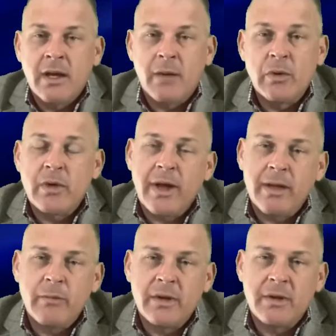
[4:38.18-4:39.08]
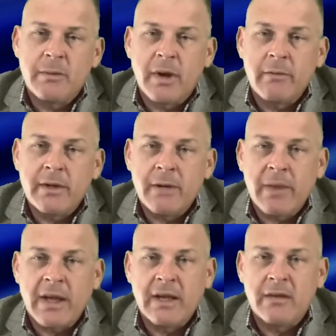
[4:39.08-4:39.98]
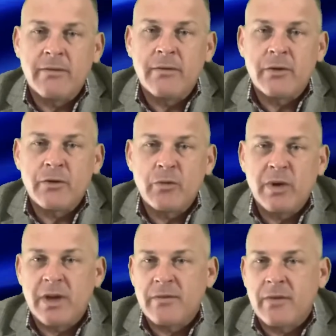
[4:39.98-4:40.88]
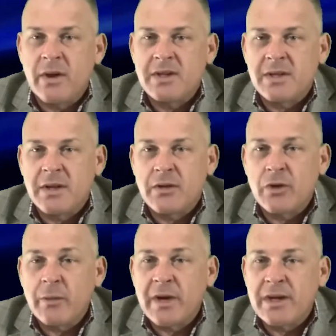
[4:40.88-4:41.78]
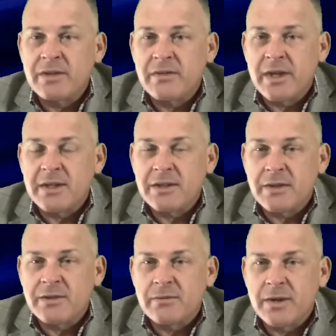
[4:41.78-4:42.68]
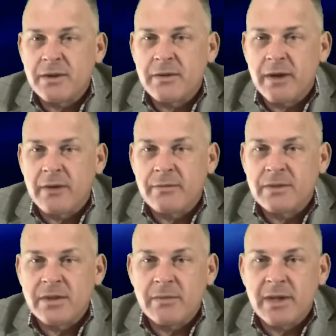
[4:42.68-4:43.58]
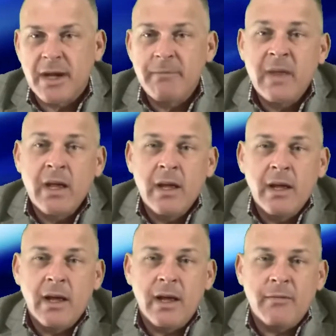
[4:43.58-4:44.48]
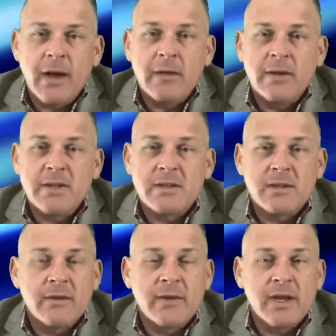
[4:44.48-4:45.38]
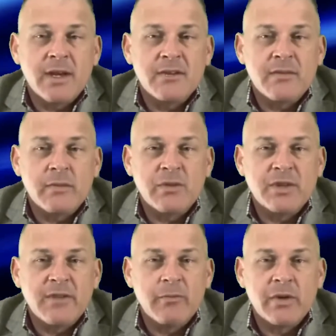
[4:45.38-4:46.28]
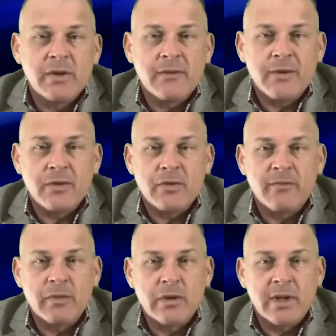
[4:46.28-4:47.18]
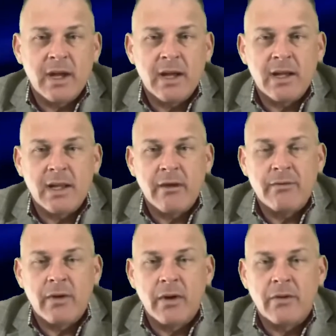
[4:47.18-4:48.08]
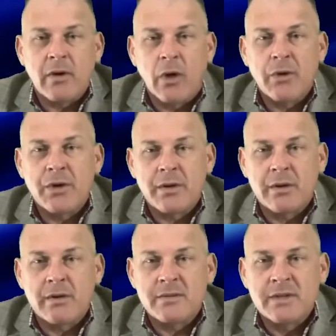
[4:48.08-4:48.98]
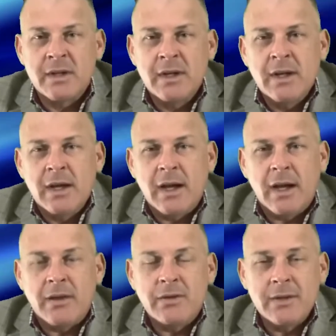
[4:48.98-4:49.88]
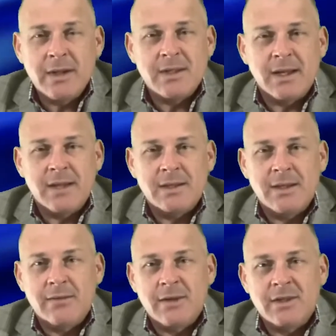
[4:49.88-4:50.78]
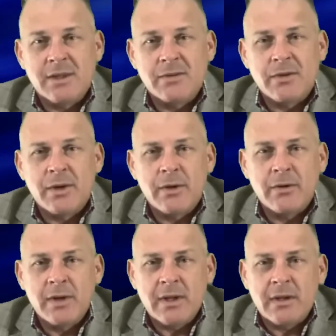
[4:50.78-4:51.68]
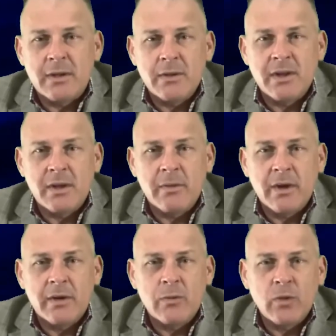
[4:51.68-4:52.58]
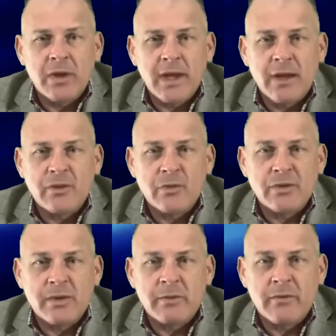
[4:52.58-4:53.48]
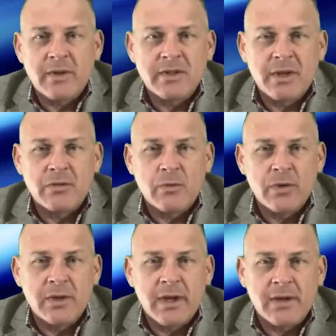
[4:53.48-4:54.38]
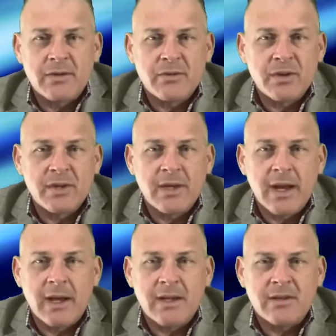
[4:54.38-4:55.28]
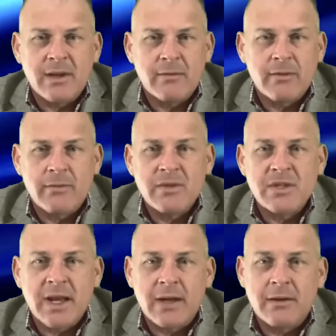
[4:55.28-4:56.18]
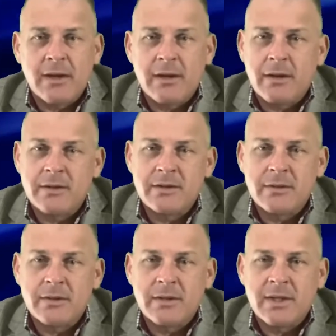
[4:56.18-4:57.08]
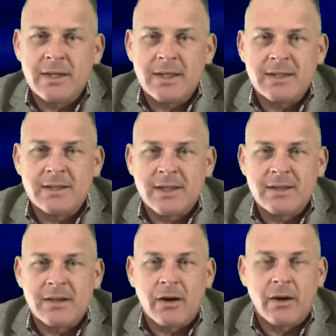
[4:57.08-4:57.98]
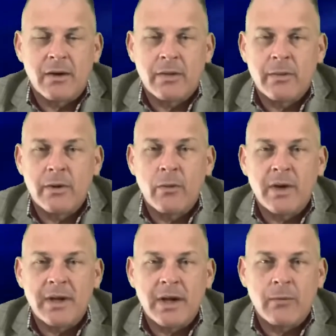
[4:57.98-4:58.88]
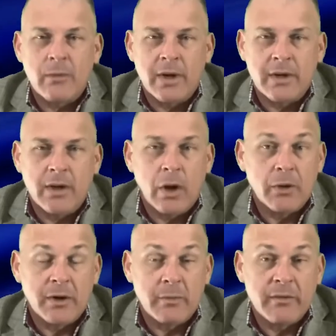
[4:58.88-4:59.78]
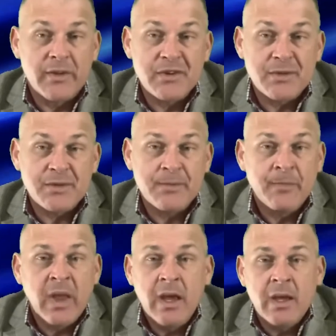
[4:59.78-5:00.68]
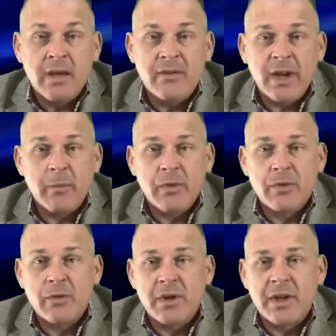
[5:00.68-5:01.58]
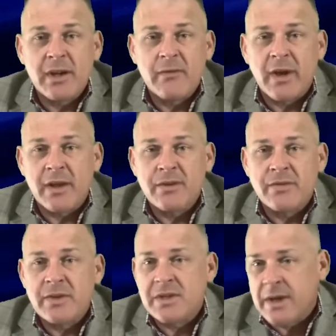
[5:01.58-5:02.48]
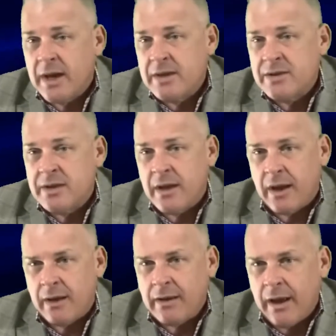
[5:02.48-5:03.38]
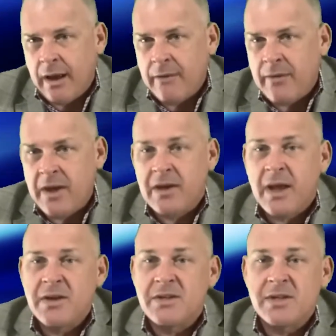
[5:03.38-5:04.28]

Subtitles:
Boone County Building Department had mandated footers beyond the frost line at the termination of deck stairs that run to ground for some time. And following is a clarification from Chief Building Official of Boone County, allowing for other alternatives. The 2018 Residential Code included the American Wood Council Prescriptive Residential Wood Deck Construction Guide as a reference standard and also included it in section R301.1, alternate provisions. If deck builders want to take advantage of the designs advantageous